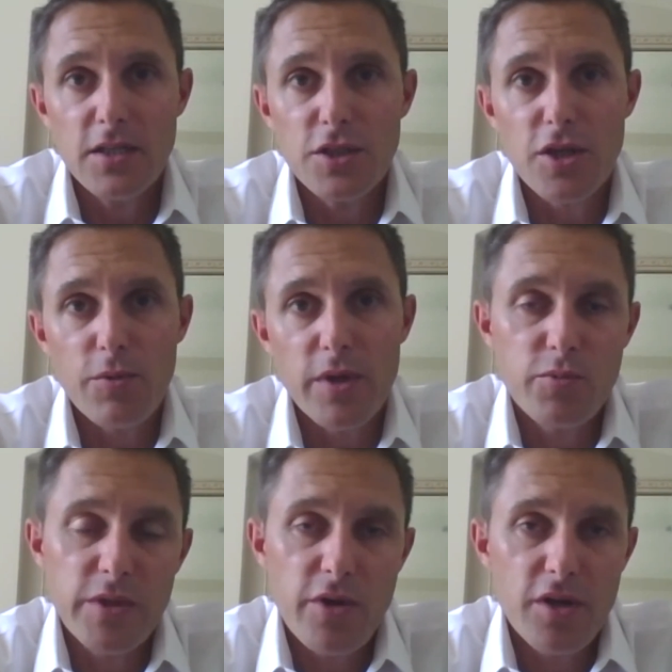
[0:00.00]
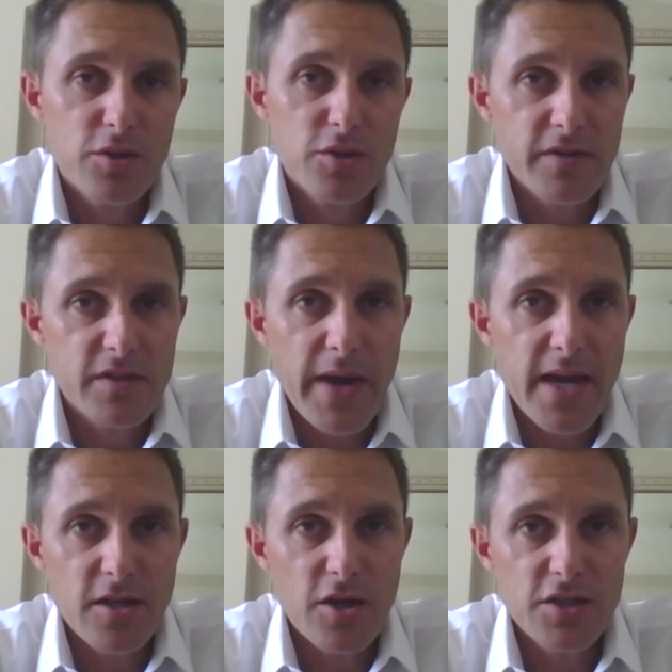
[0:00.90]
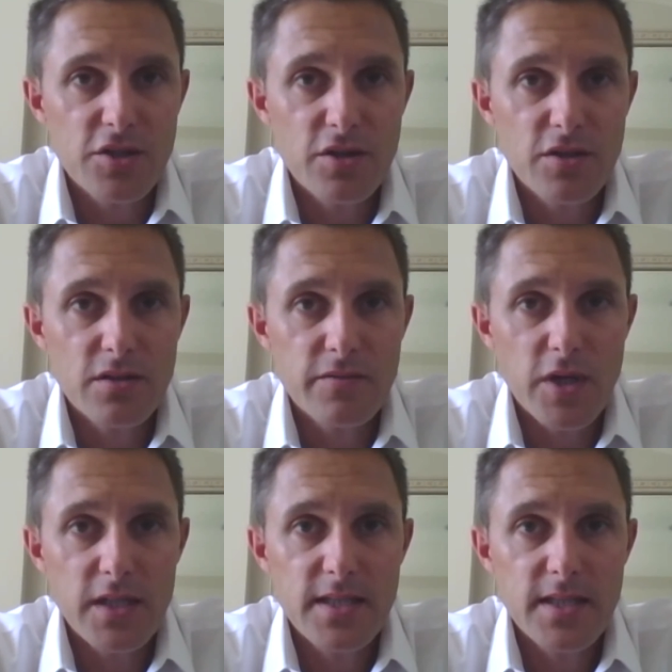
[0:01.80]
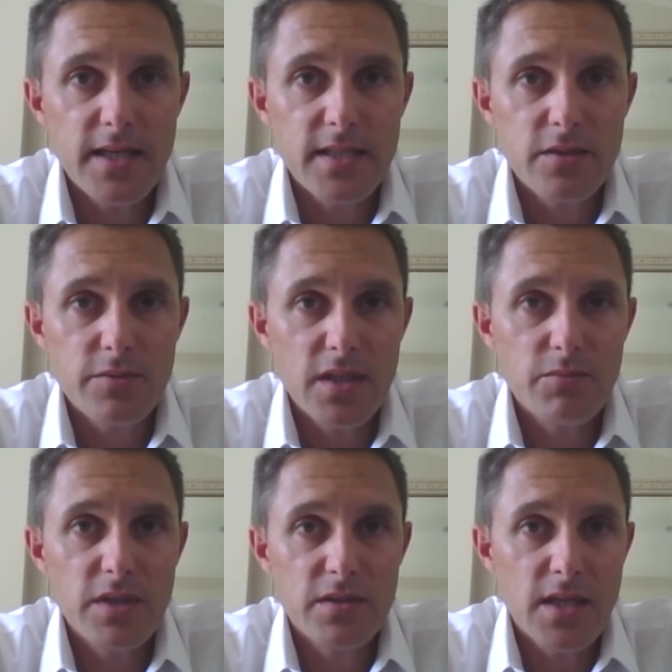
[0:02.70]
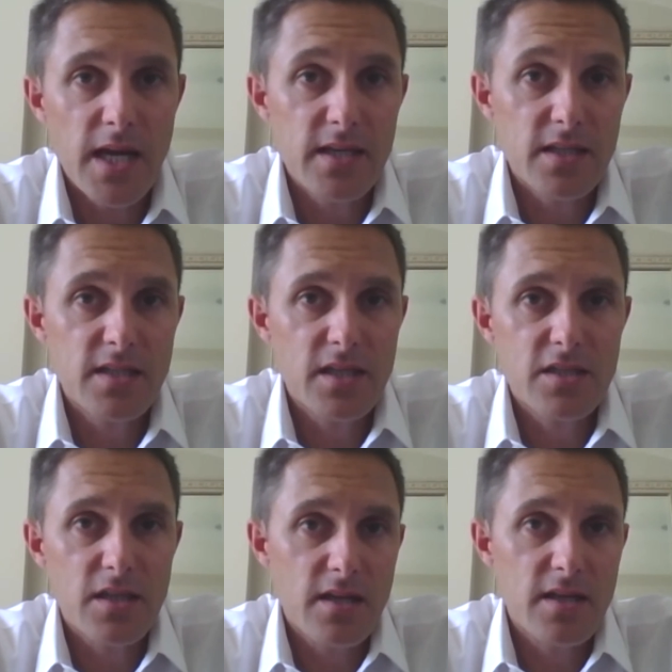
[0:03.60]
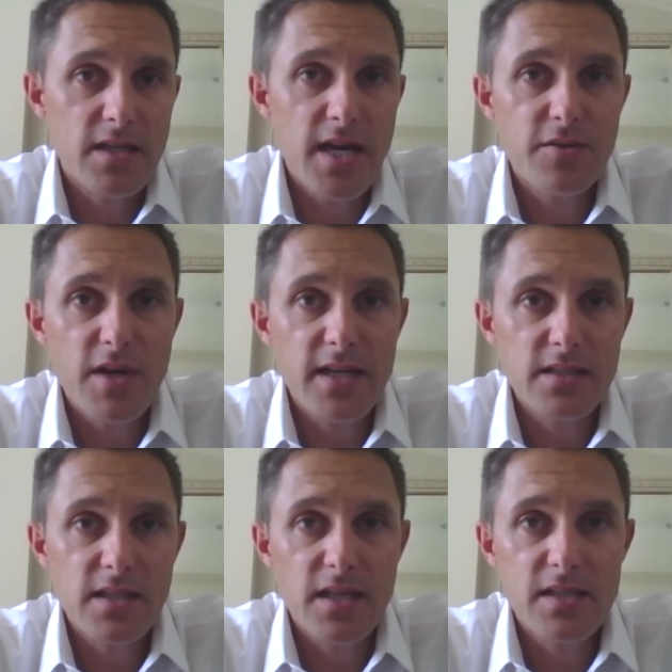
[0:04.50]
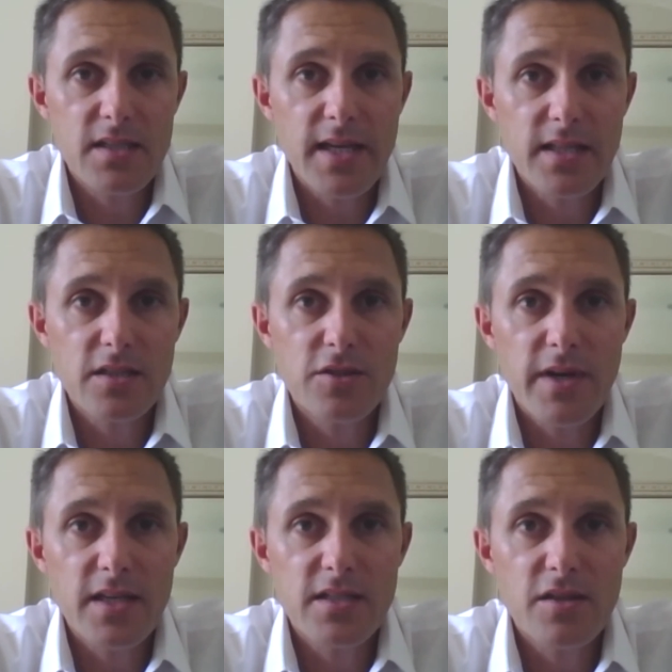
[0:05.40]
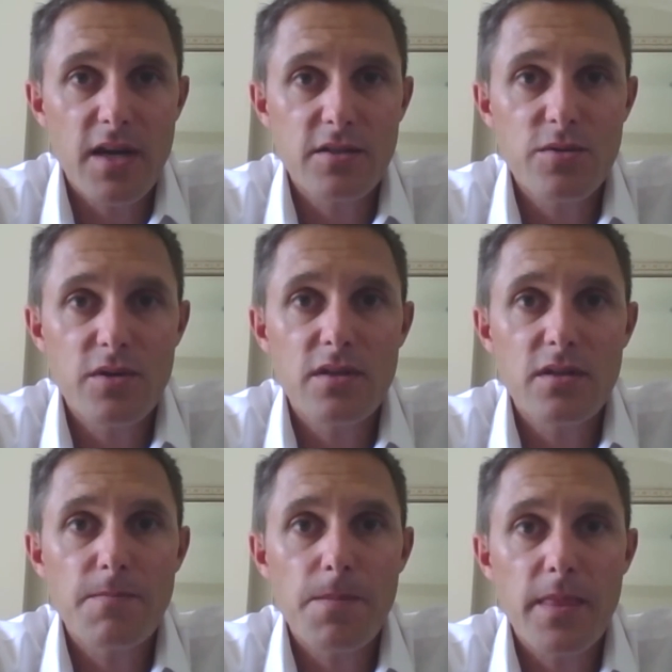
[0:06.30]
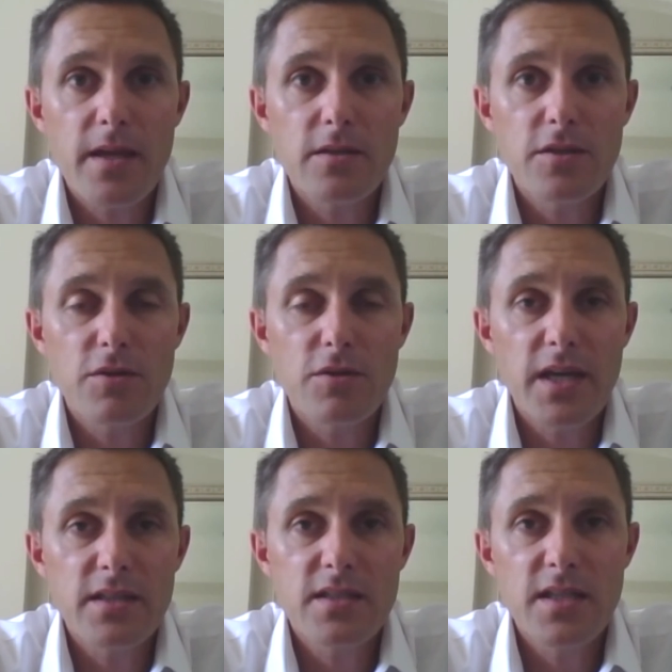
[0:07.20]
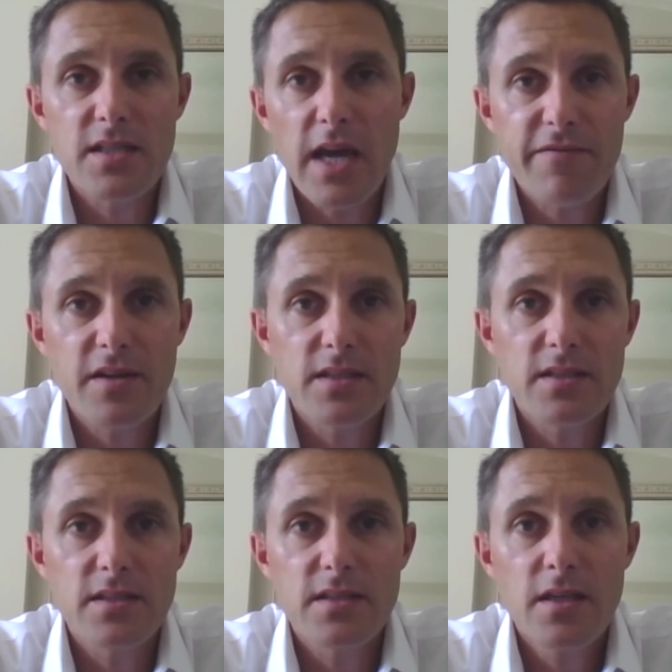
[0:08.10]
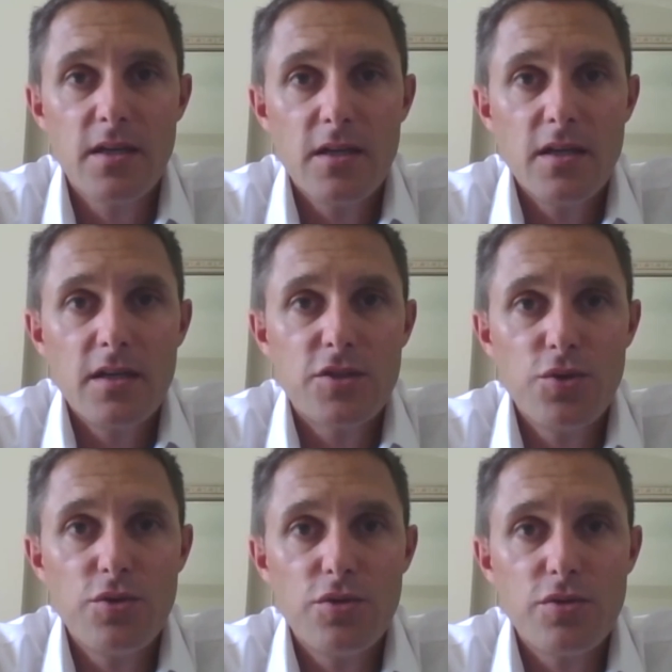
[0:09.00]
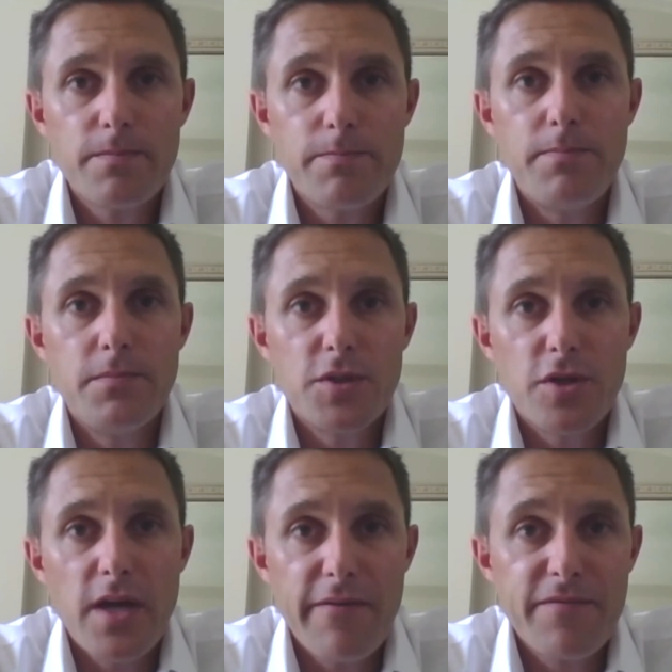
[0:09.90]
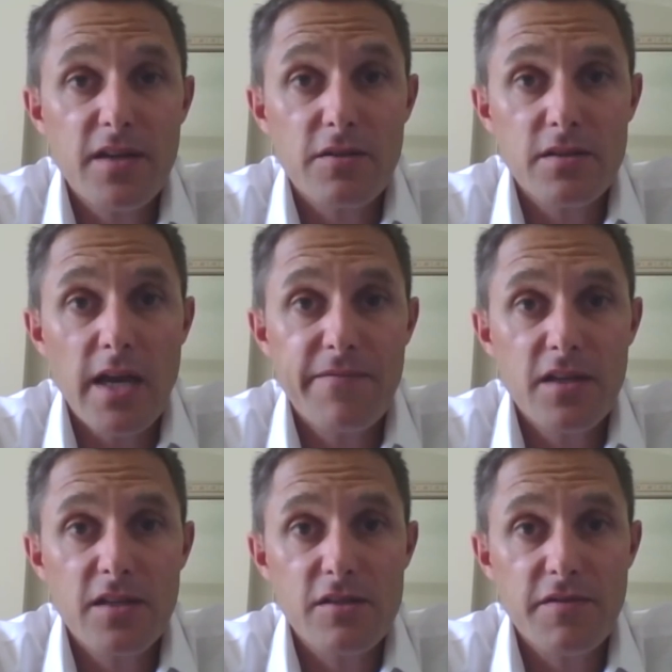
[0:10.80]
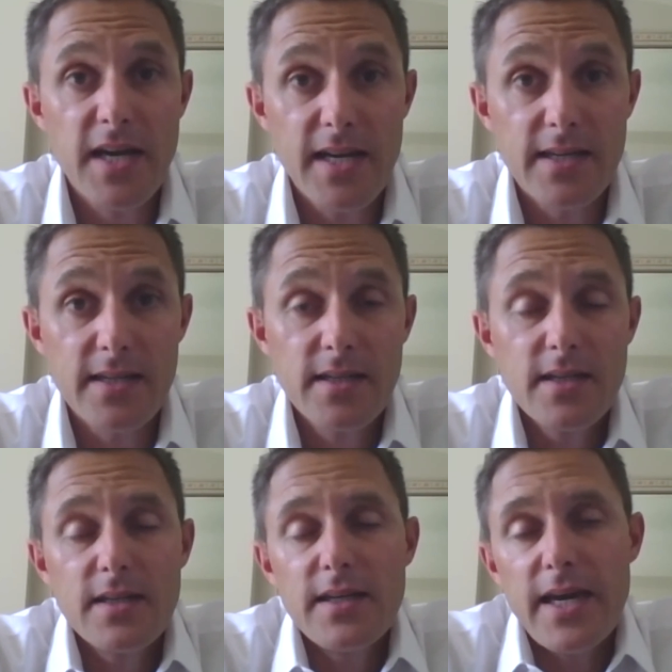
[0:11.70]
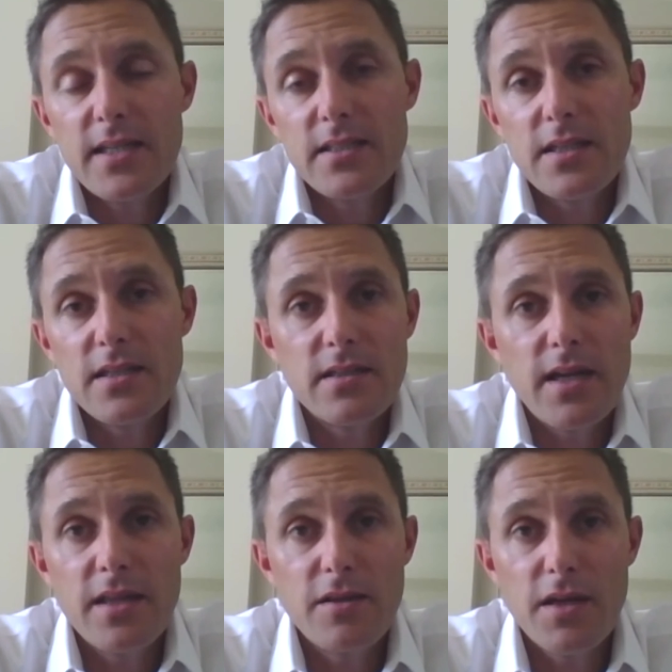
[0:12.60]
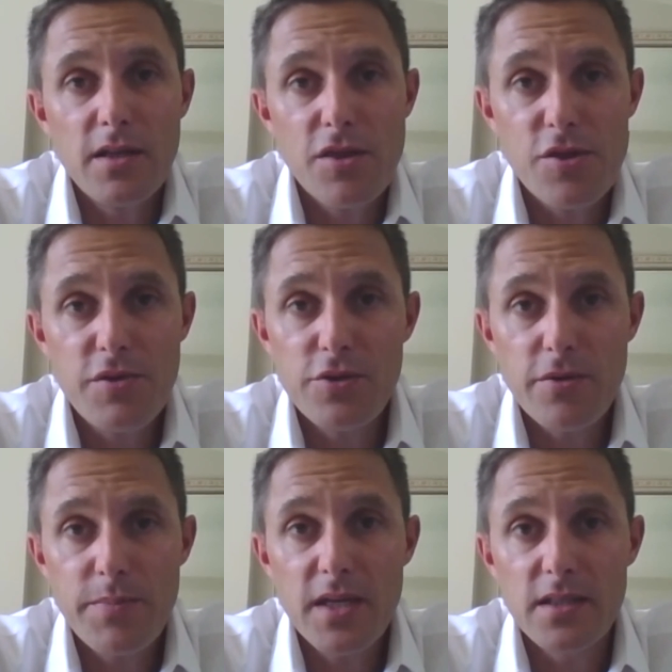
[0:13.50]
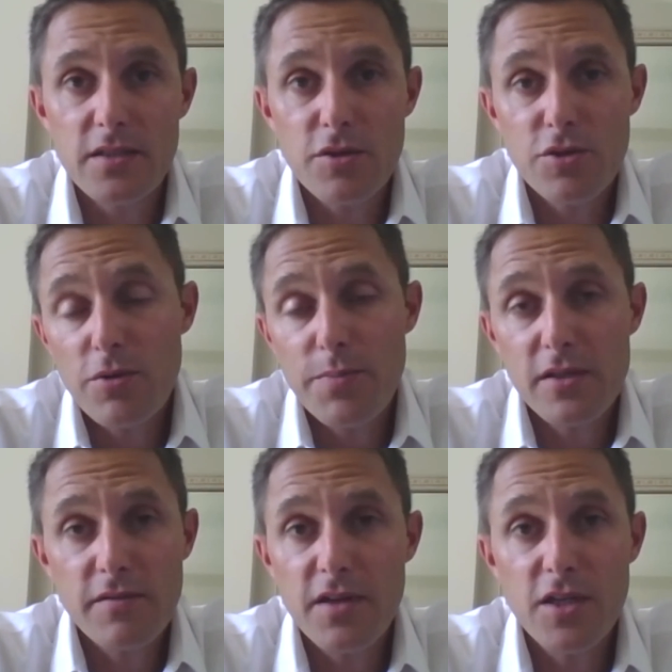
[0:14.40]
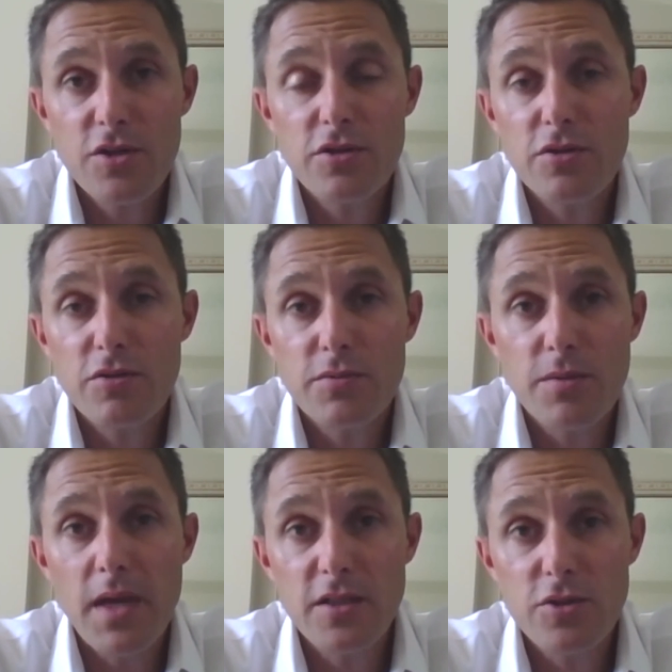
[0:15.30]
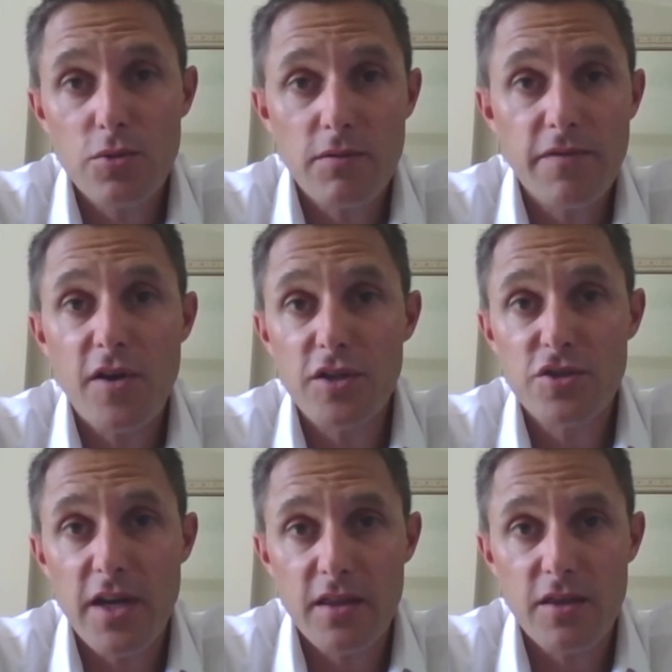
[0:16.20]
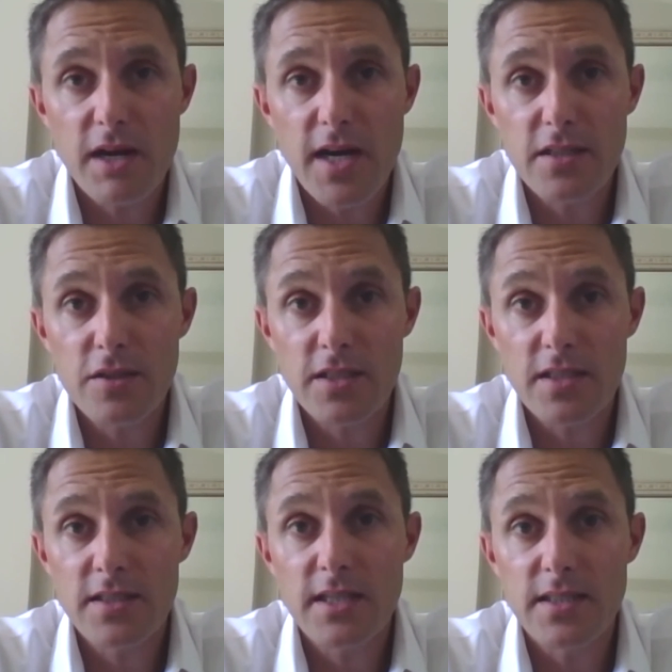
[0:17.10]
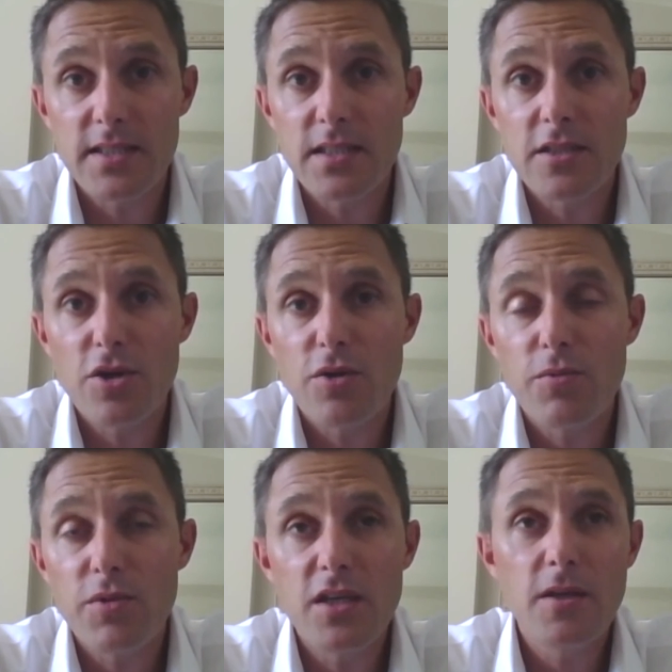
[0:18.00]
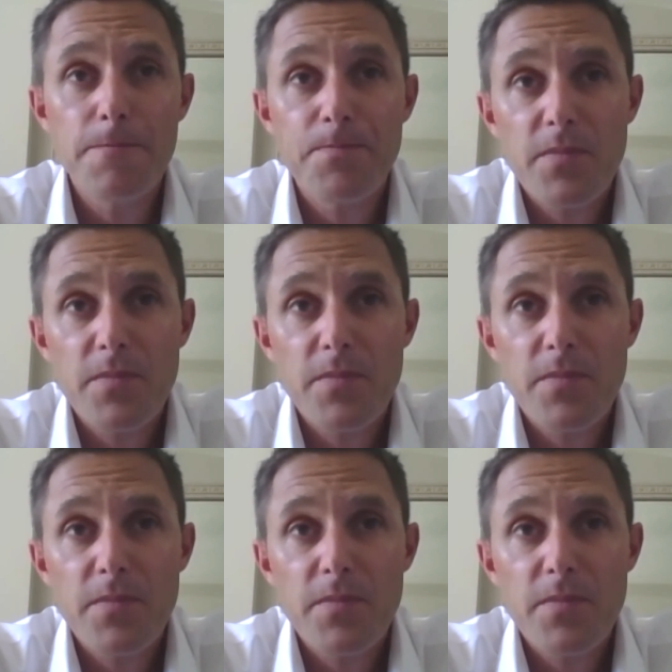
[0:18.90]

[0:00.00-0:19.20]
we rode the Tour of Spain last year, the Vuelta, and we had 6 out of the 9 riders that get selected to race a Grand Tour. We had 6 Africans, 2 Africans of color, and then 3 Europeans. The Europeans are very good to mentor and fast track the riders to success, and so we.